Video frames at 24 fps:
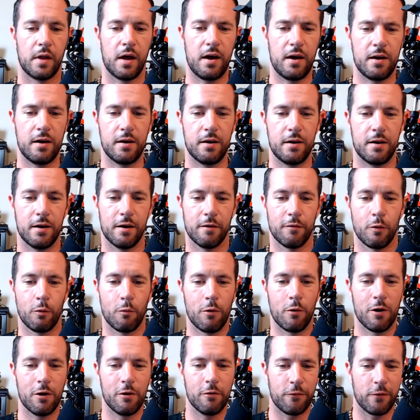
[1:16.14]
Hey
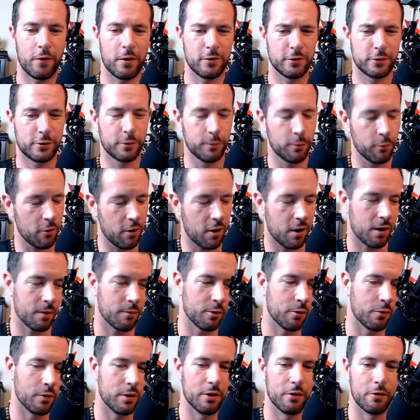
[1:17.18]
everyone, FRATER Super
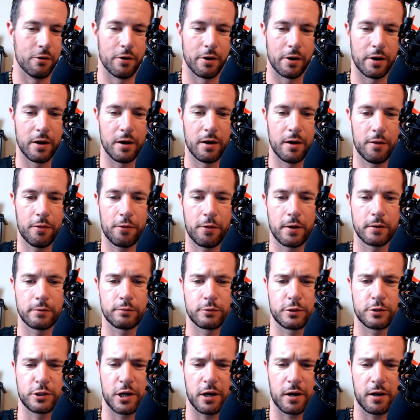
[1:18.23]
Rabo here again. Thanks
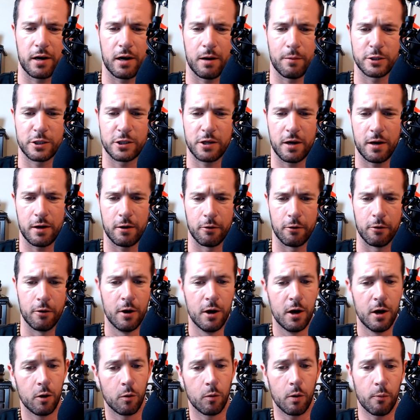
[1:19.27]
for checking out my channel,
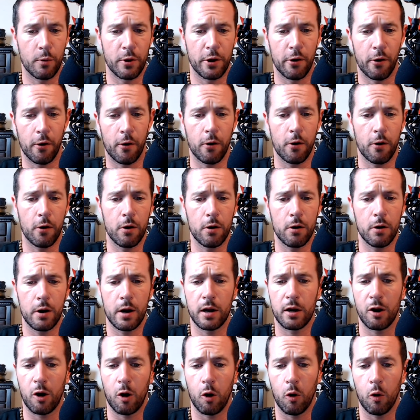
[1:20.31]
where we are
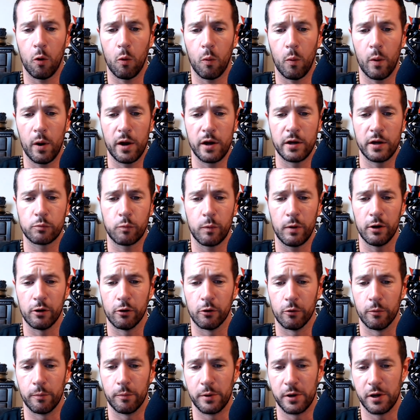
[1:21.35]
and always
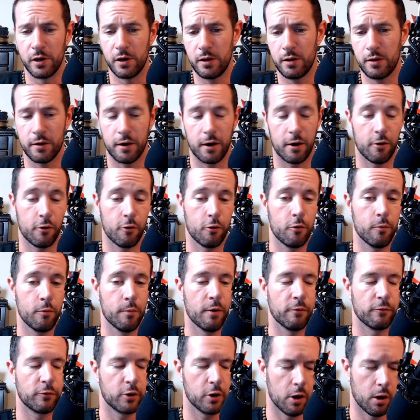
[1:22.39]
will be the home
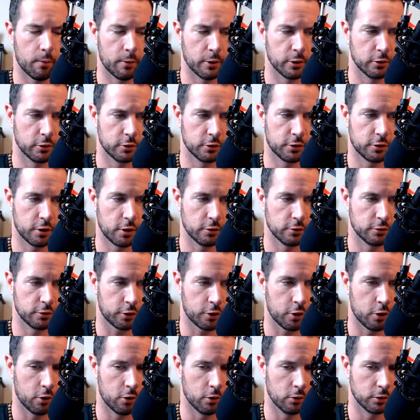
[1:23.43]
of common sense
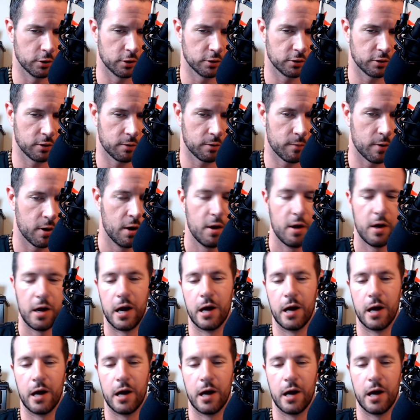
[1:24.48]
occultism